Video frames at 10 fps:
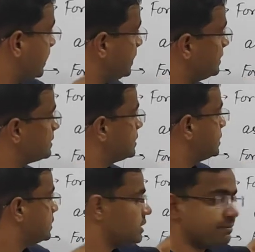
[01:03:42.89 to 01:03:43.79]
is
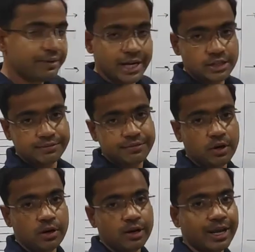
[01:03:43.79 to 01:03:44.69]
different
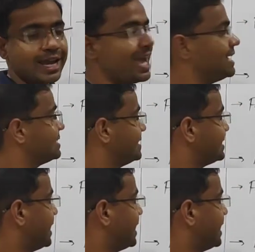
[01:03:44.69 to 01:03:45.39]
for gases